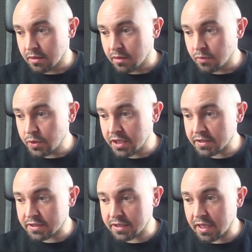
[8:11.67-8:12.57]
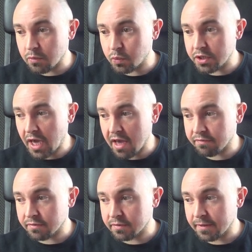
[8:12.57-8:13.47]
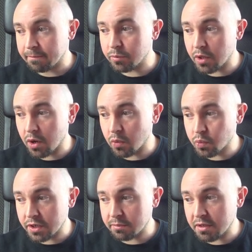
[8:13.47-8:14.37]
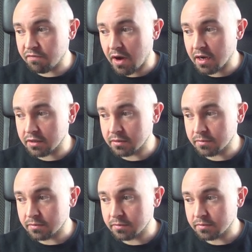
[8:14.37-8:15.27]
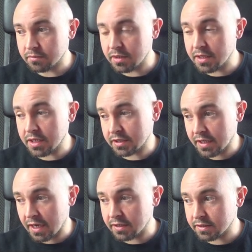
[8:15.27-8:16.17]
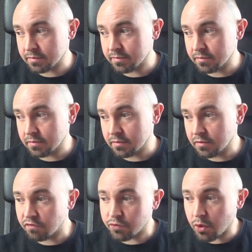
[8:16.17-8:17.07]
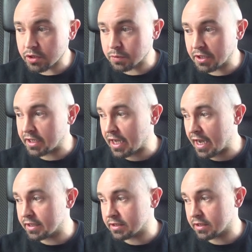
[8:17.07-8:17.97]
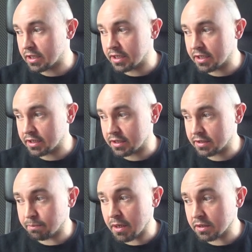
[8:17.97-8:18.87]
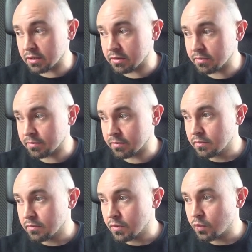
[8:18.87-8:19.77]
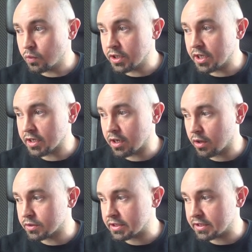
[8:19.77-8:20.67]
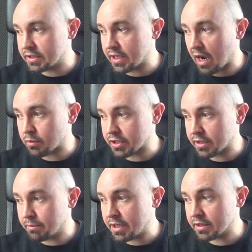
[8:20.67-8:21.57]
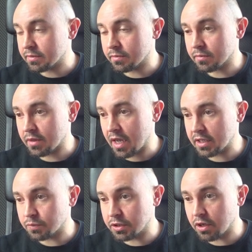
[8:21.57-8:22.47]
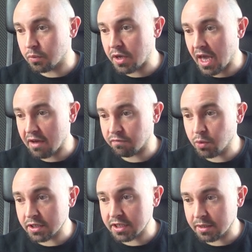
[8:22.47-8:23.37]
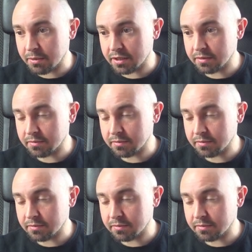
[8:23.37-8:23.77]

We can see that we have no README file in this case. Of course, we can add it clicking this button. We can go to see our commit. As we know, we have one commit.